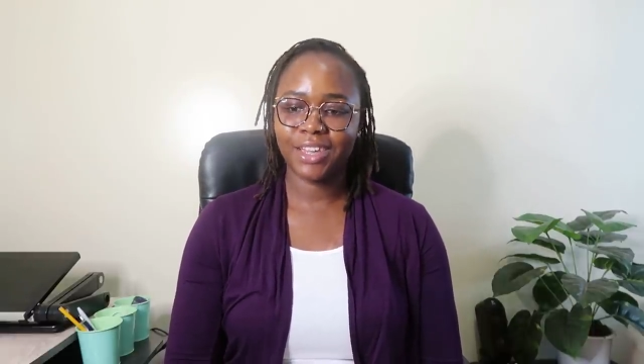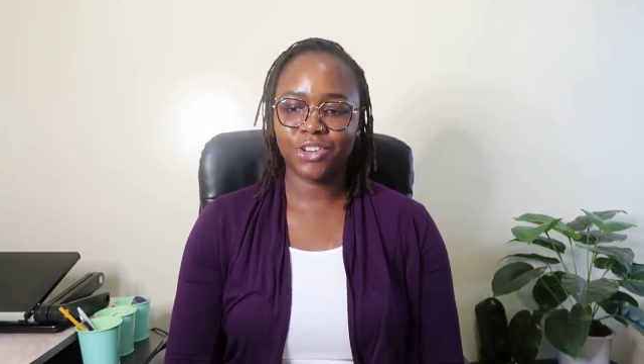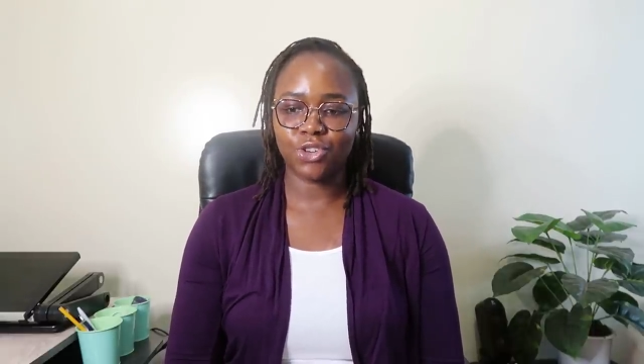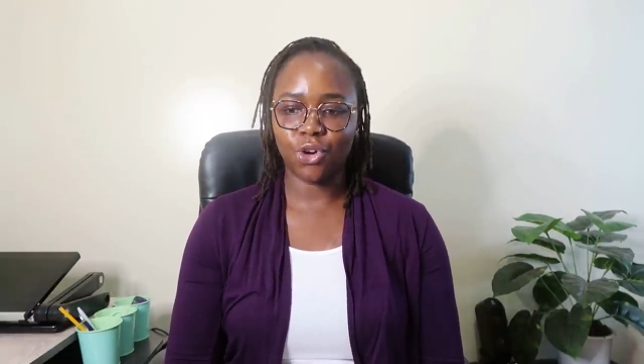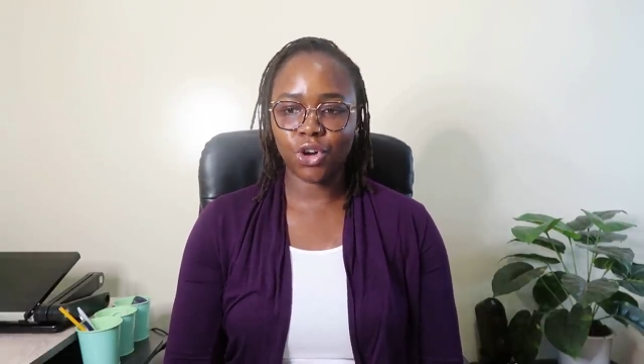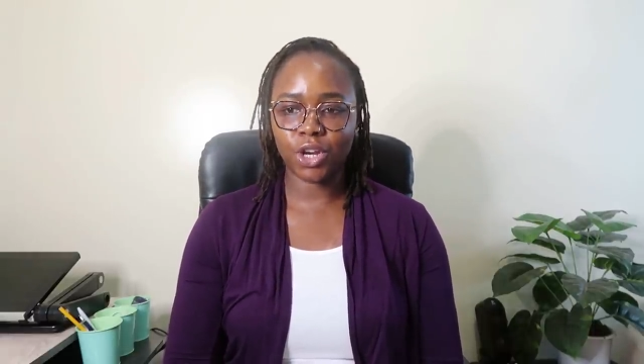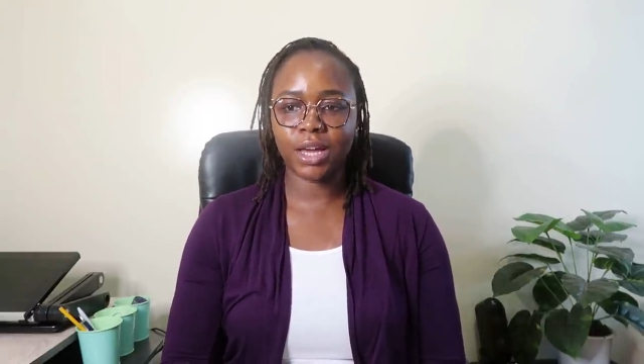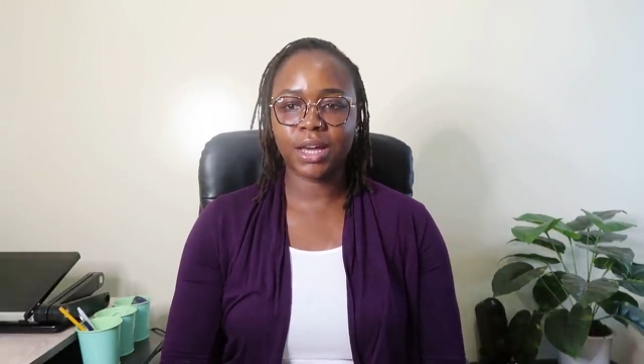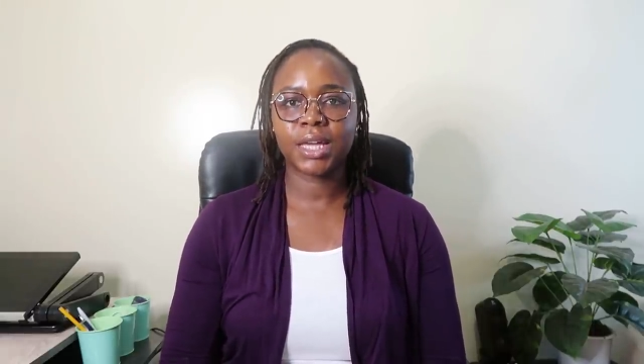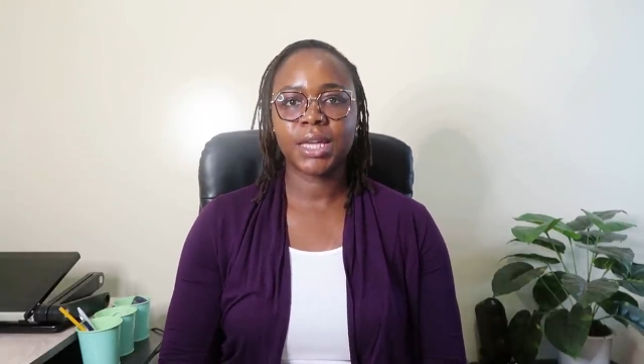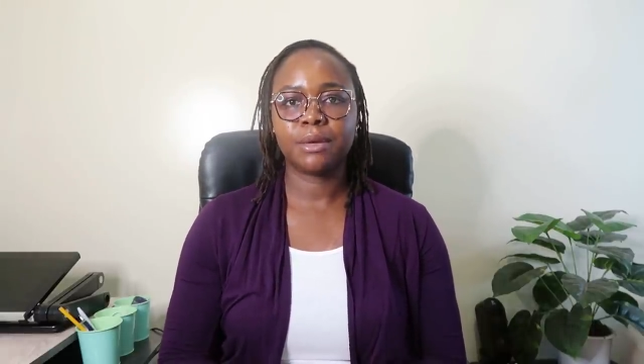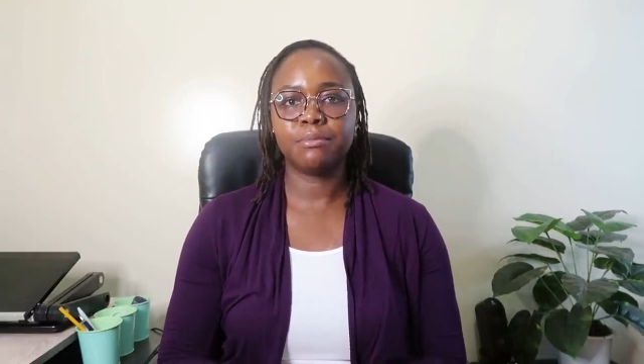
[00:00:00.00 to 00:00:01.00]
and
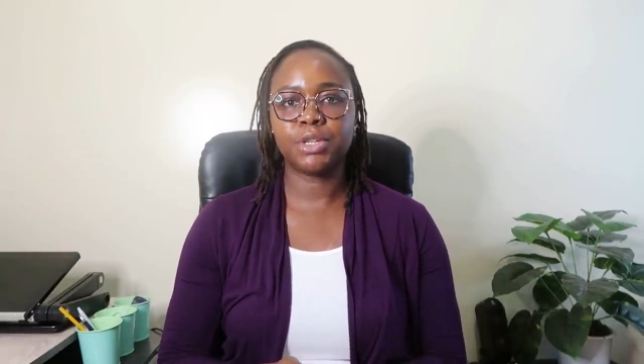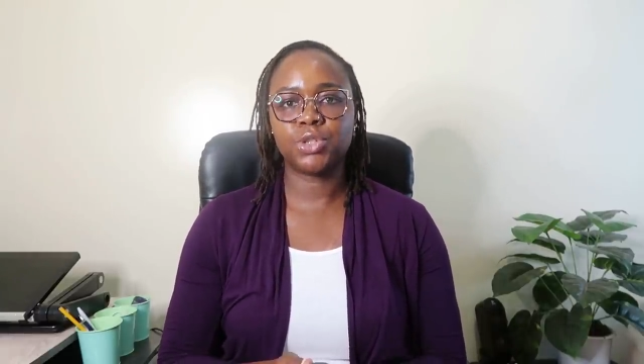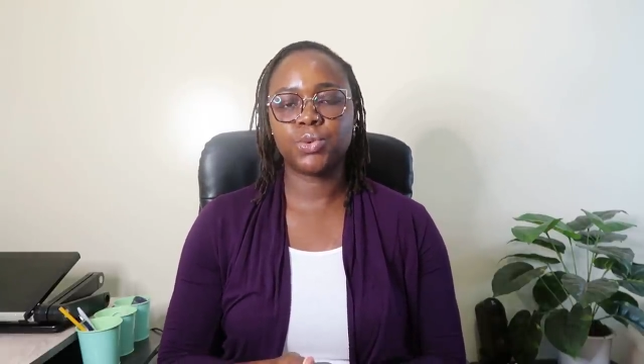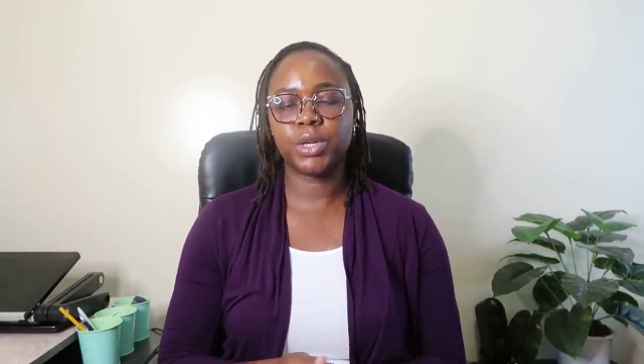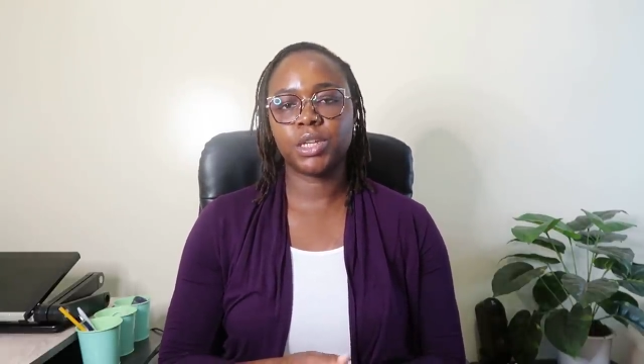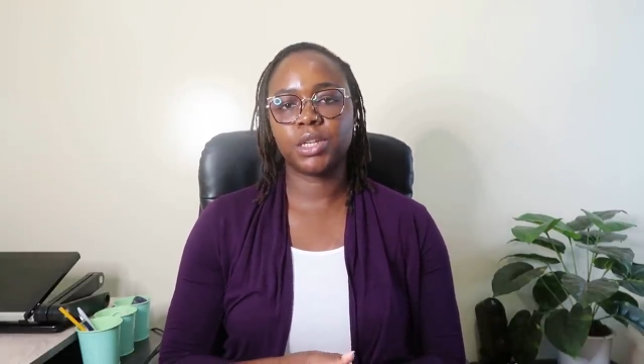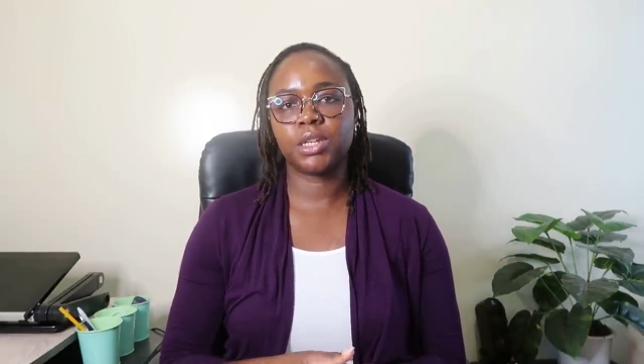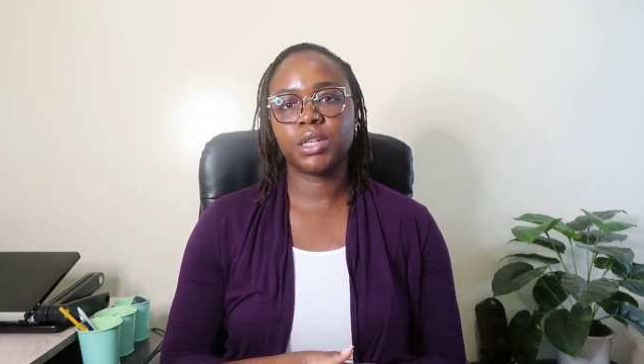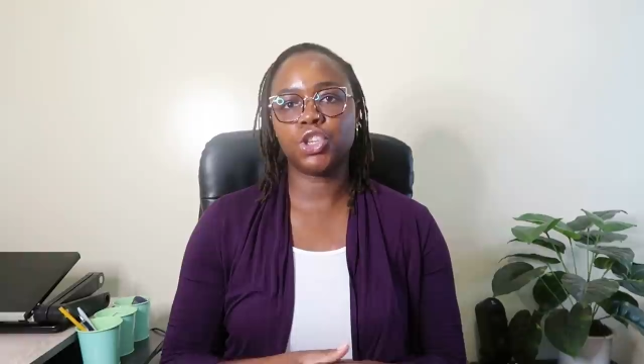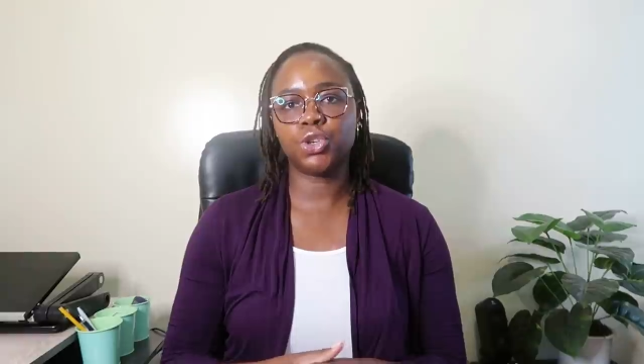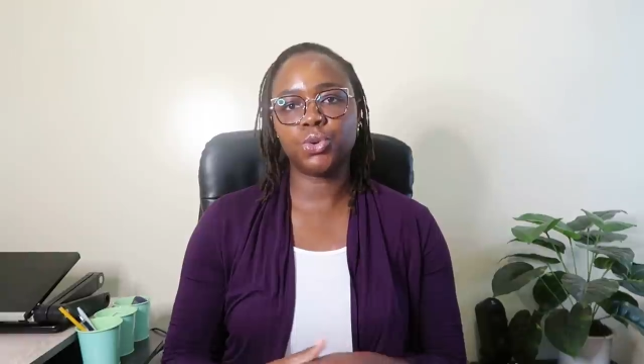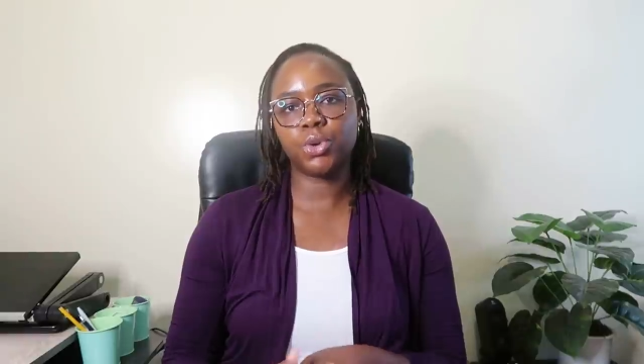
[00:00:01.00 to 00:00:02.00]
honor
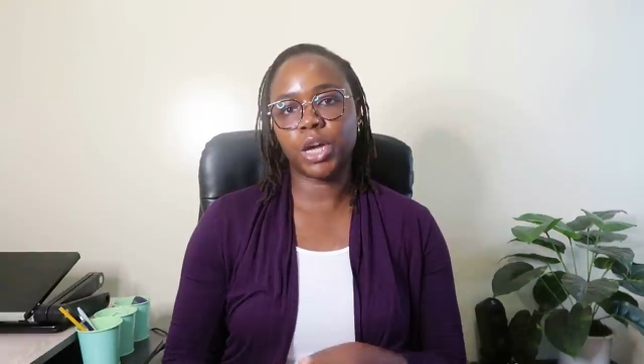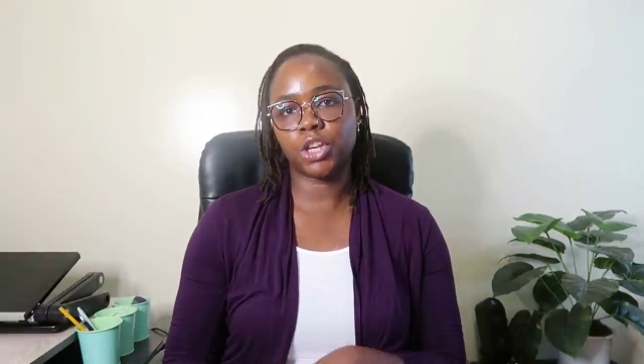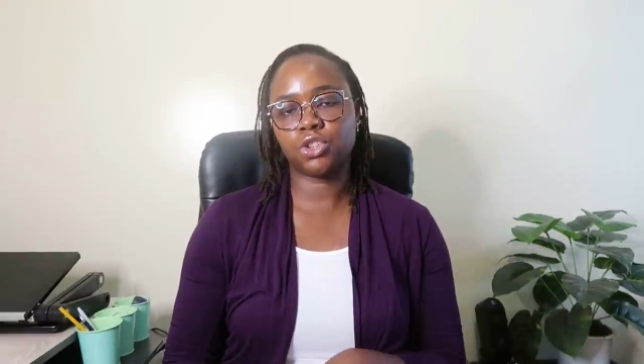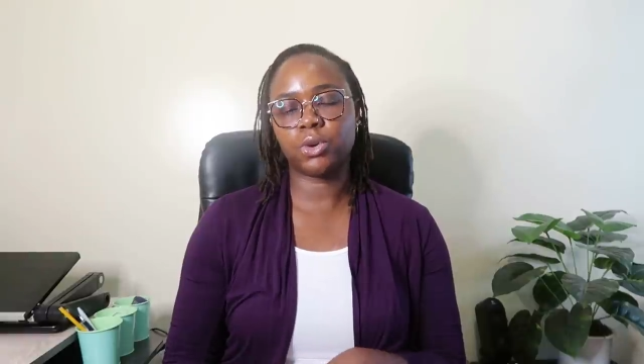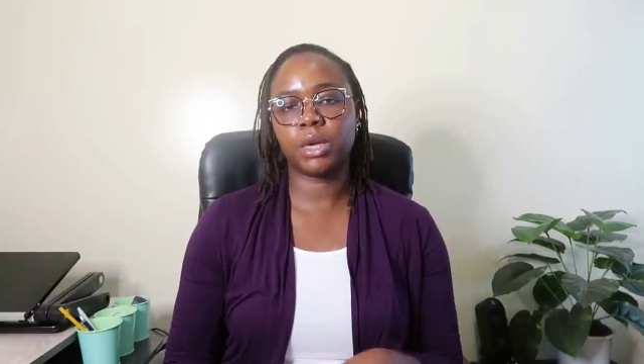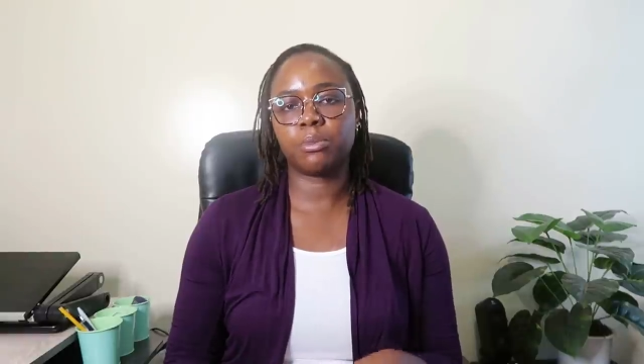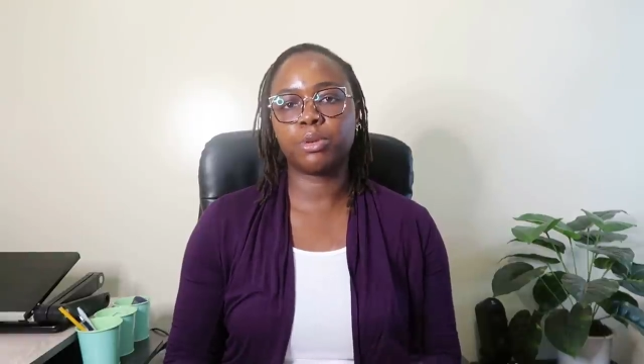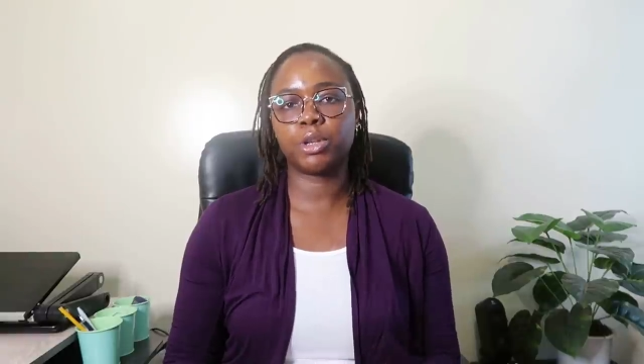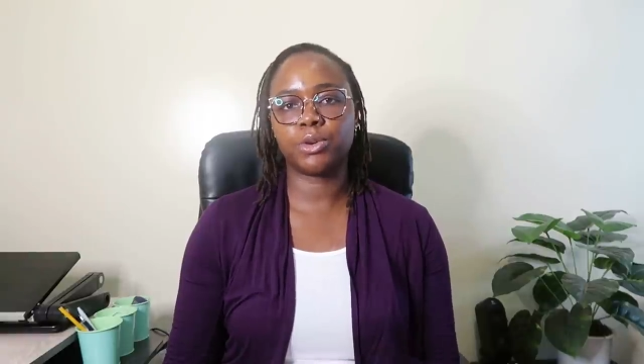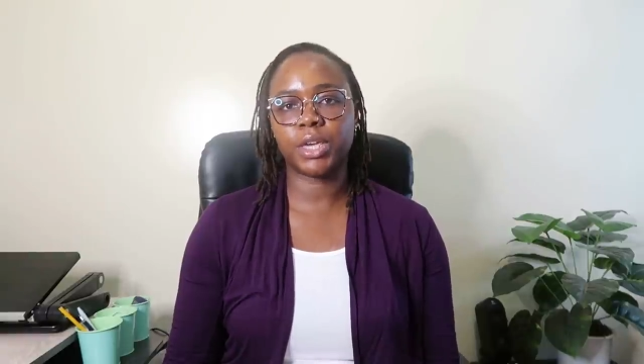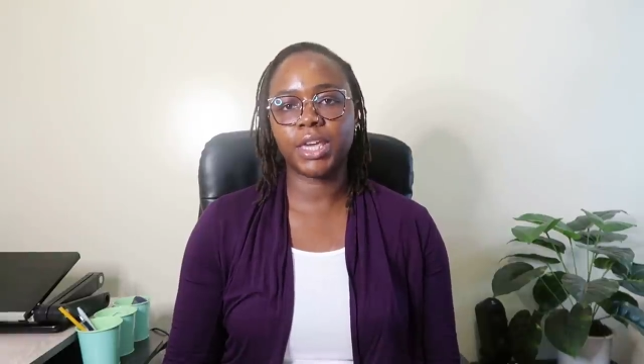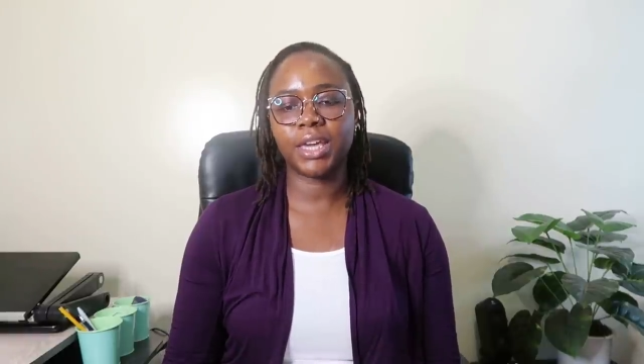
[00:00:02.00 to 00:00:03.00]
between you and your
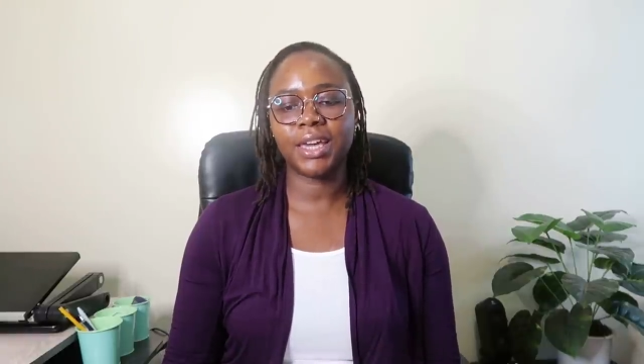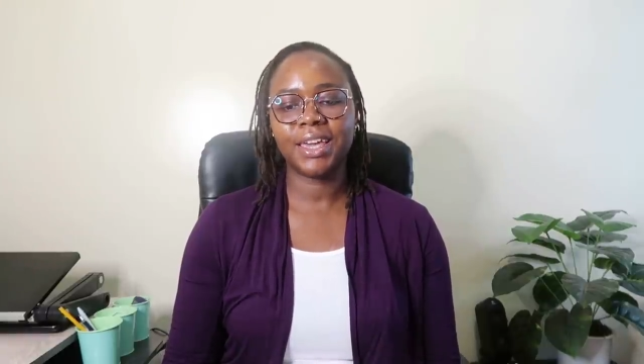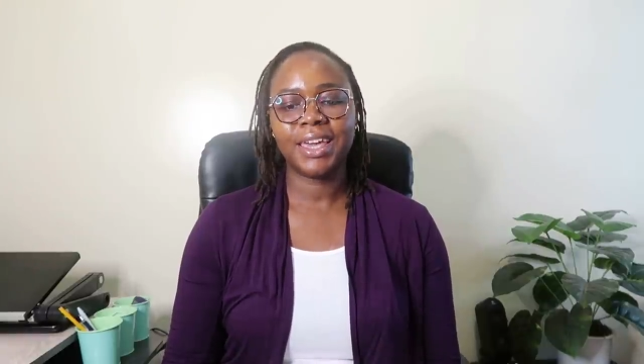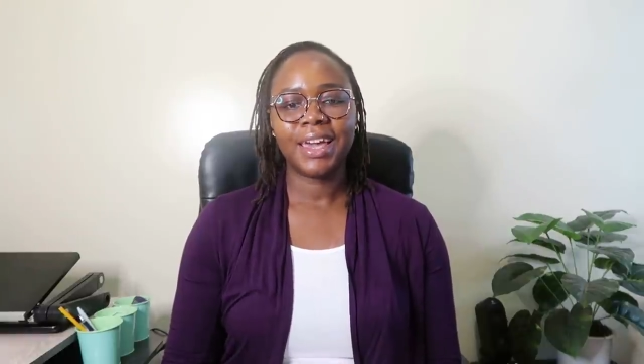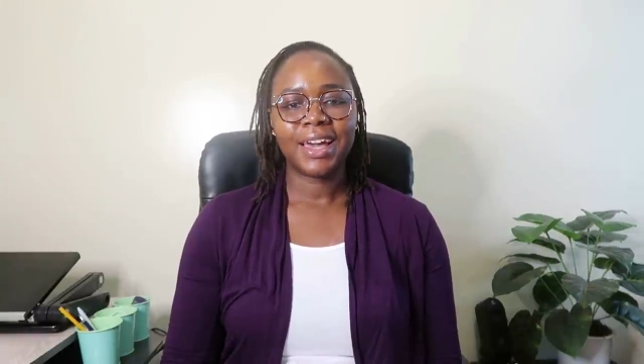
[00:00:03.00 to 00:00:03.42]
employee